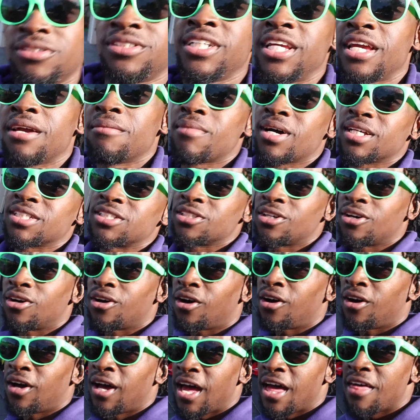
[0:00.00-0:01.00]
to get my
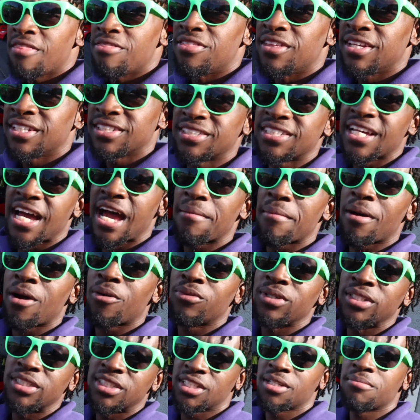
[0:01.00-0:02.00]
soil. This time I
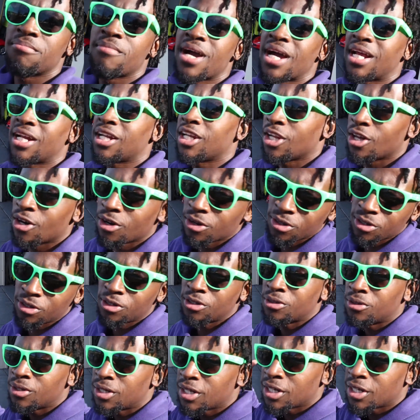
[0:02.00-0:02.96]
went to my local